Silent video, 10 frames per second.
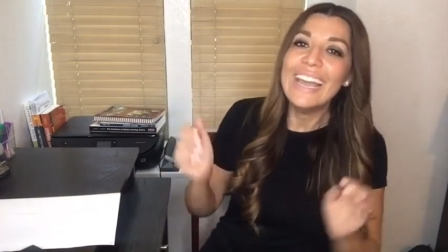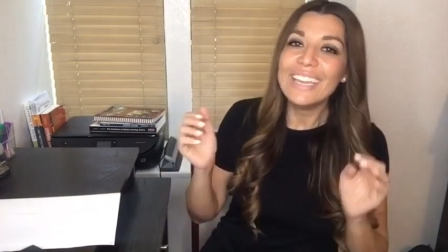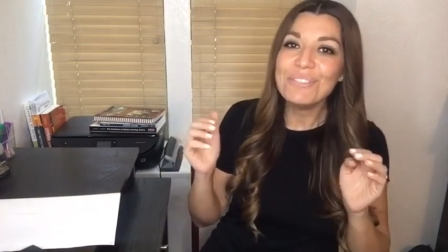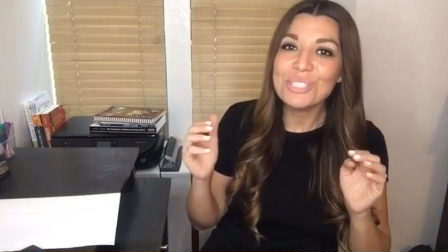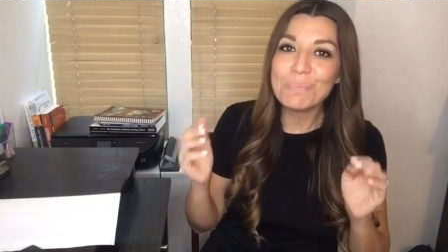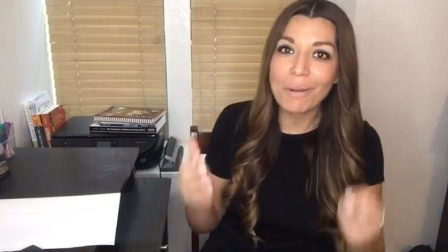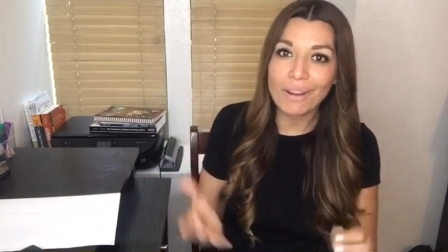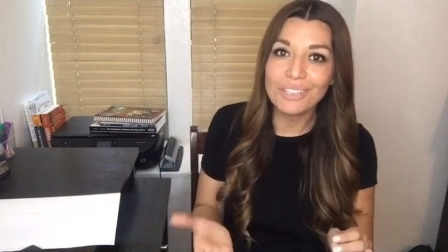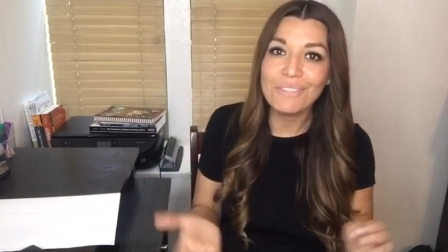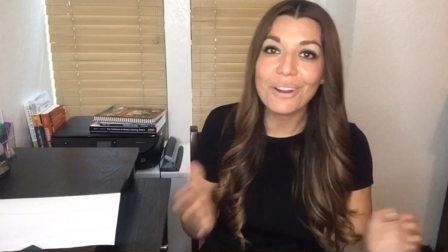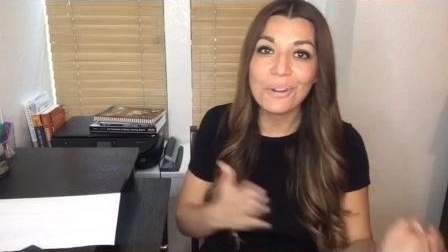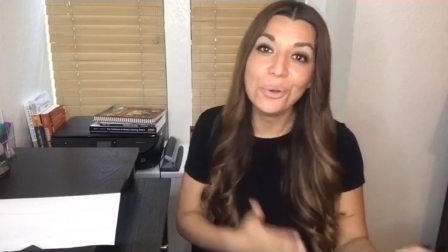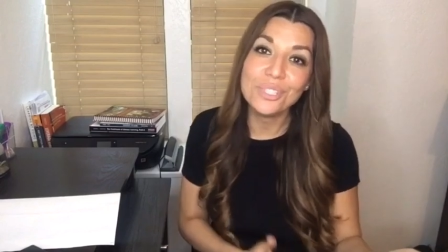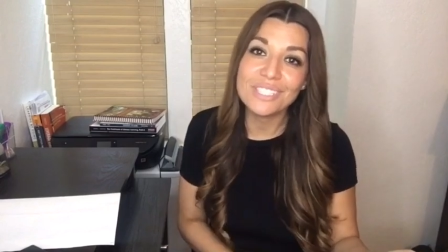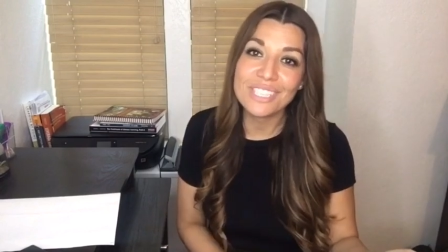It was part of our
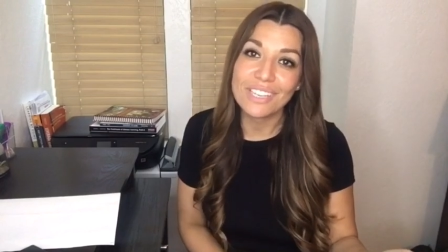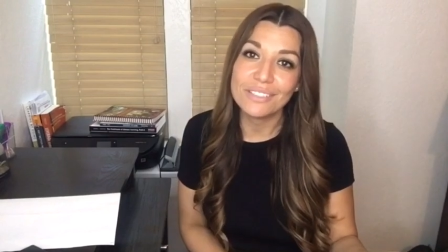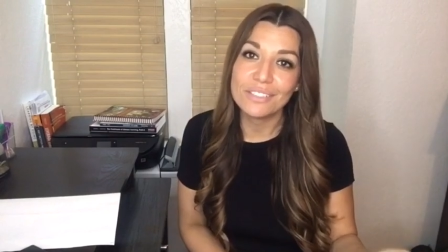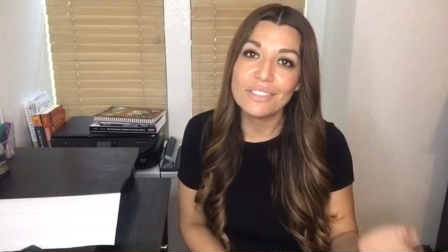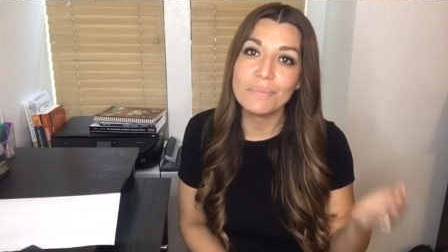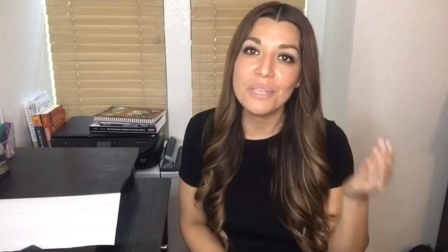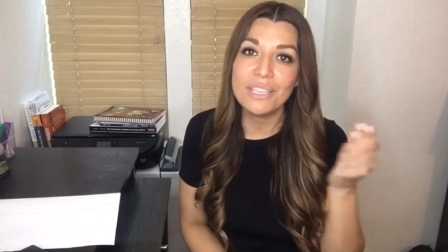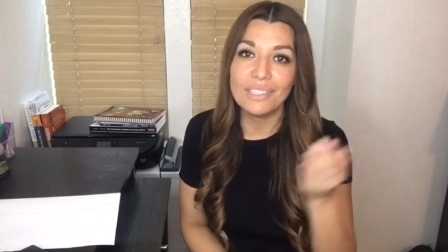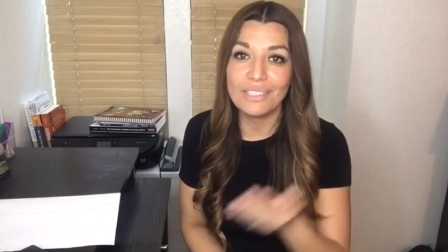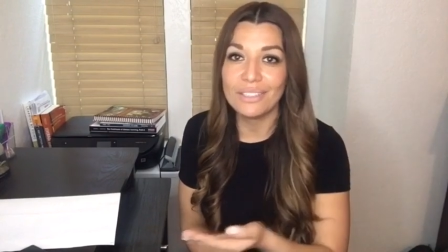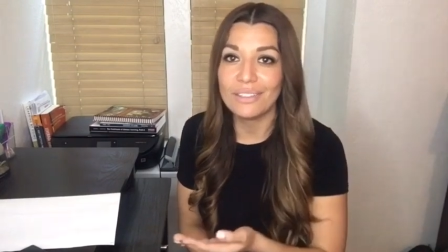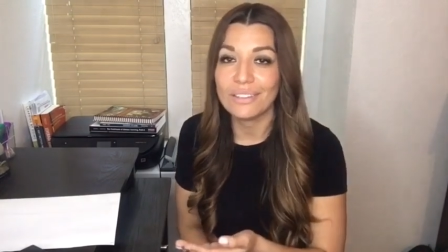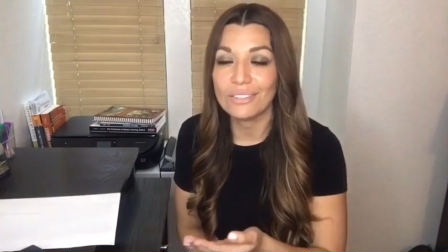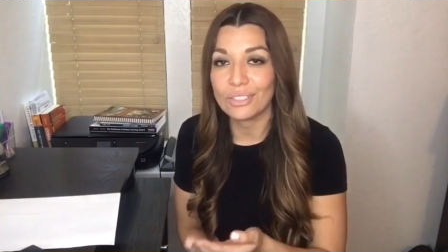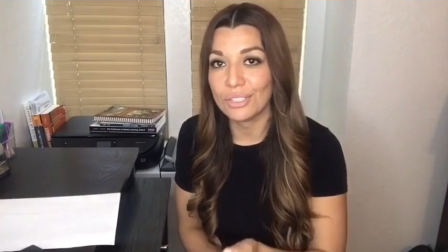old standards beginning in
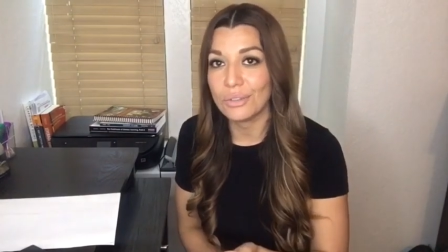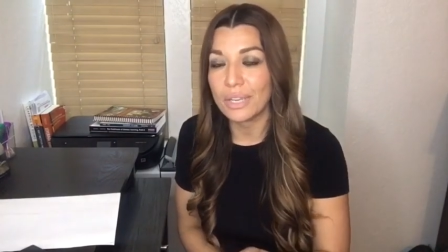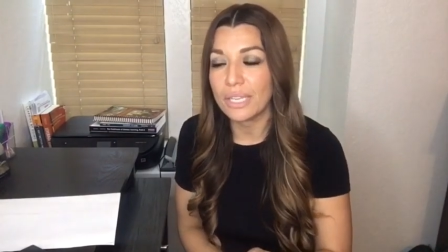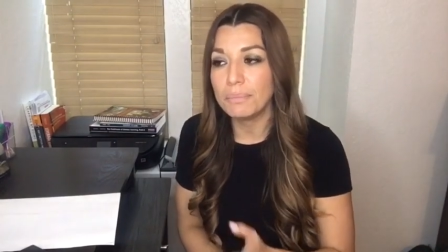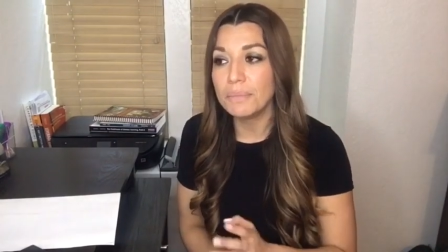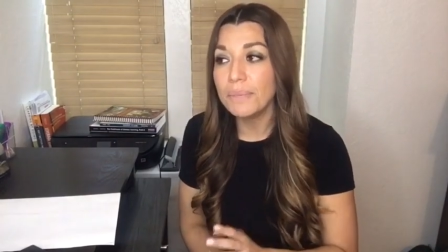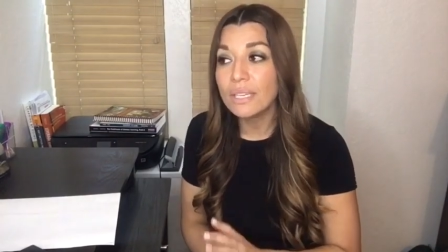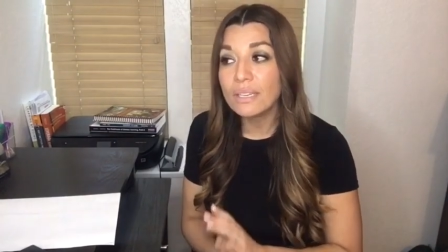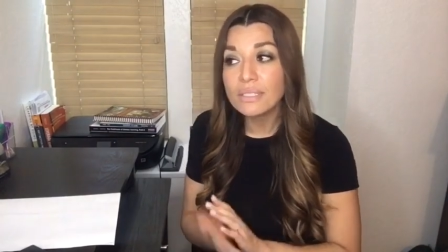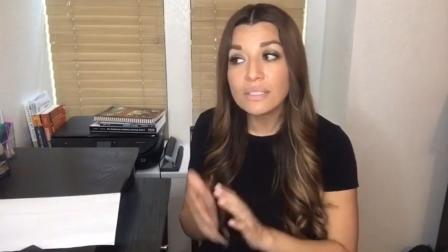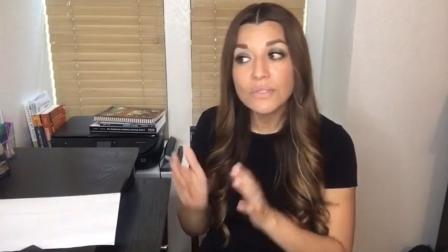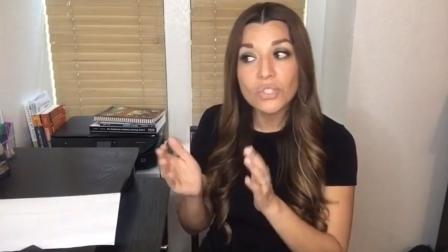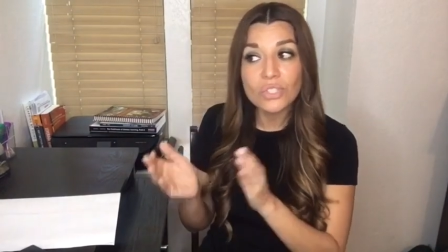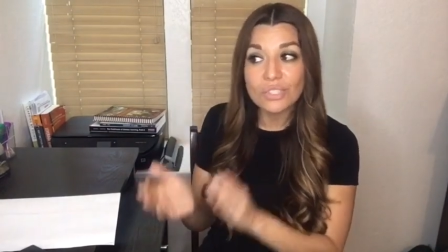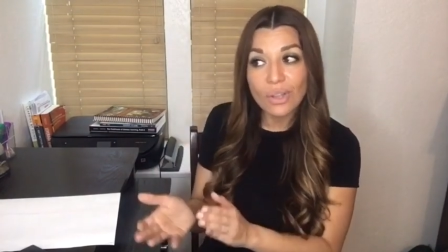3rd grade, but because of
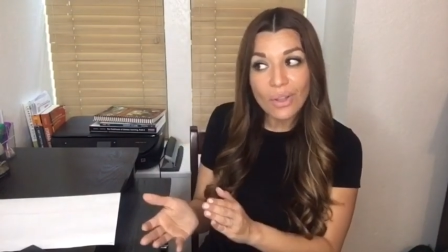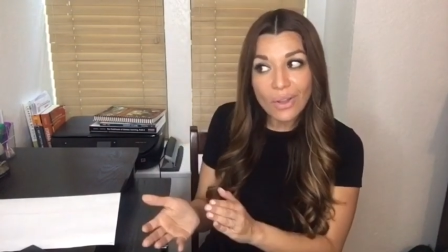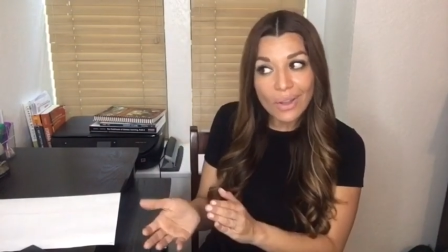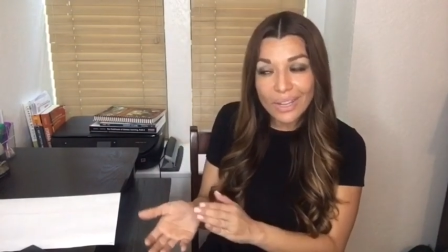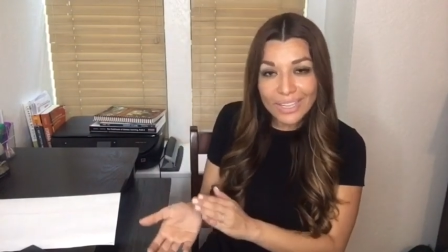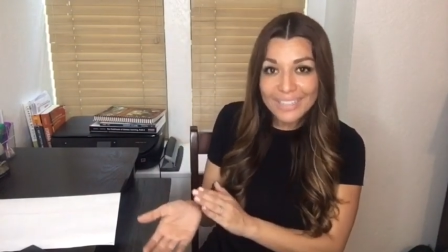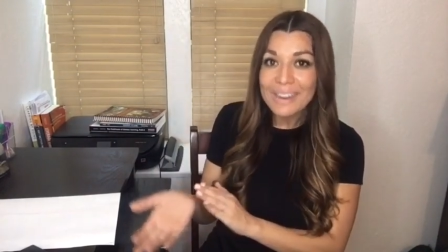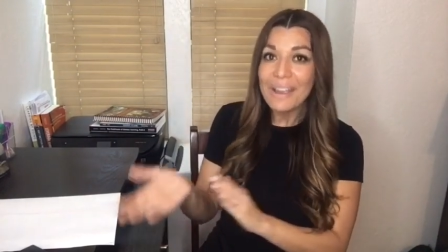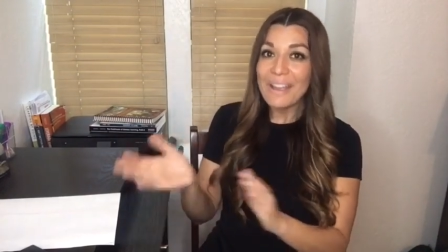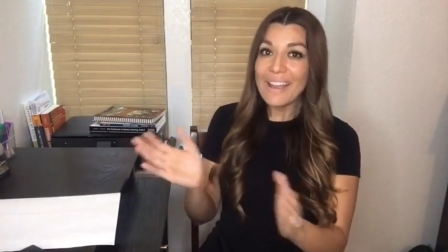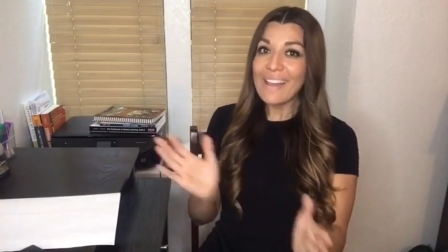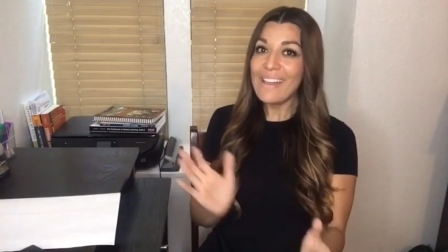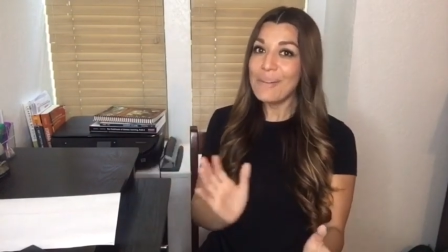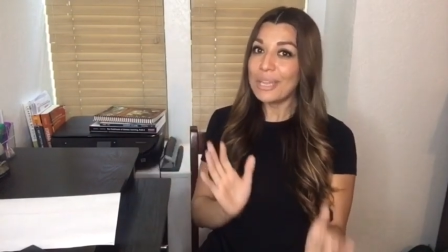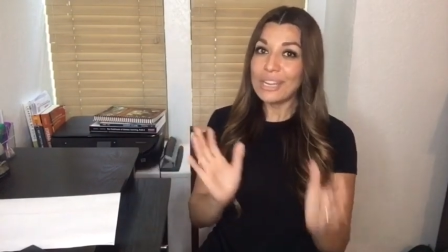STAR,
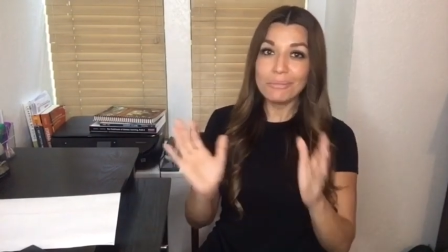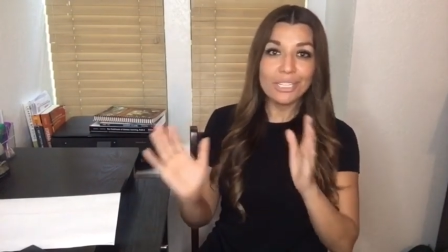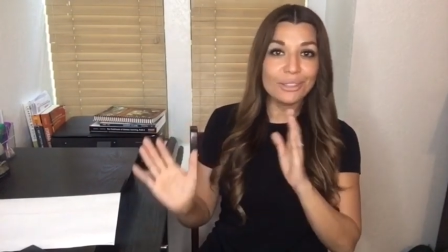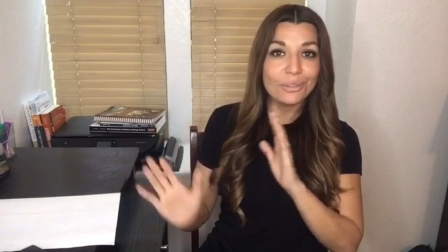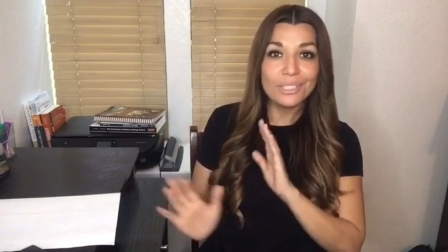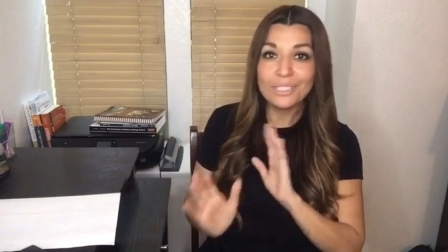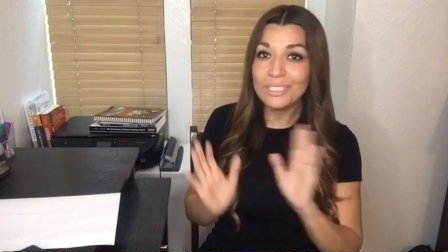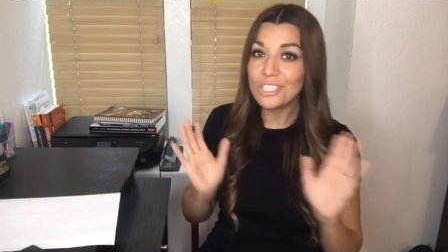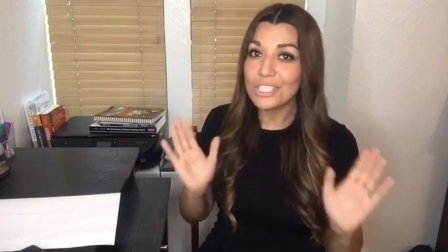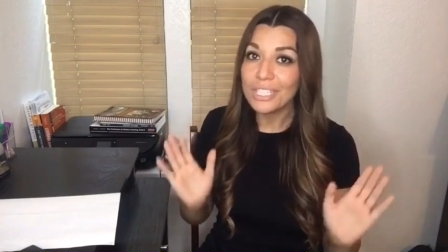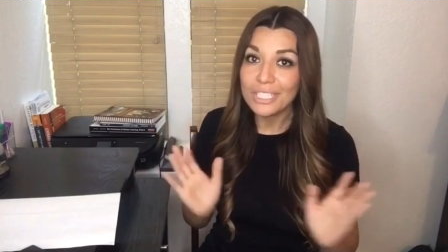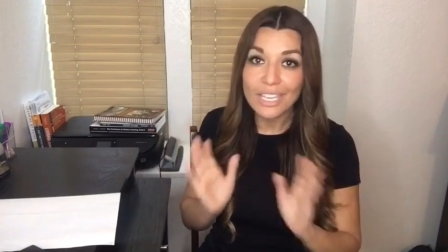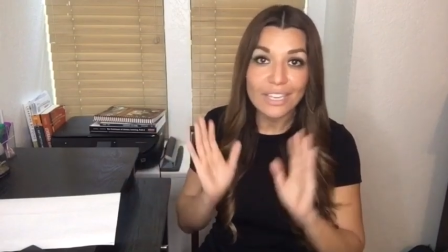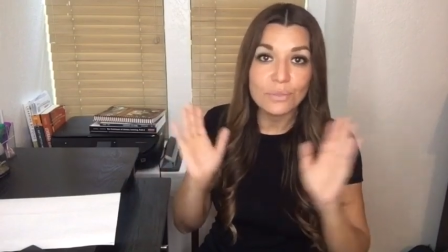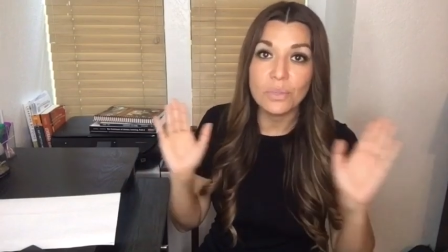and I'm not throwing any shade,
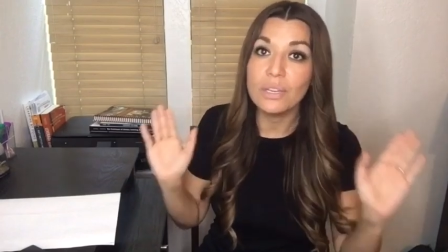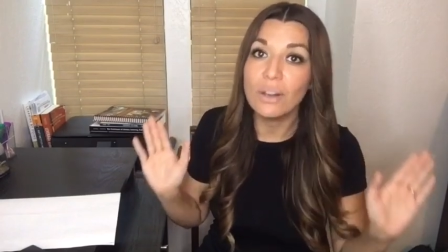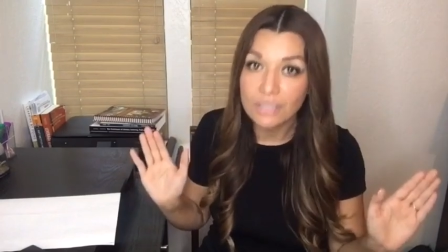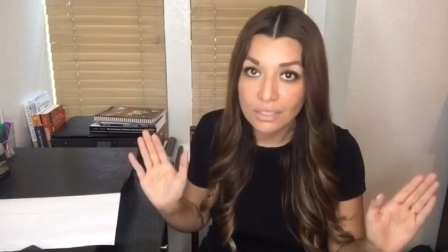guys, we all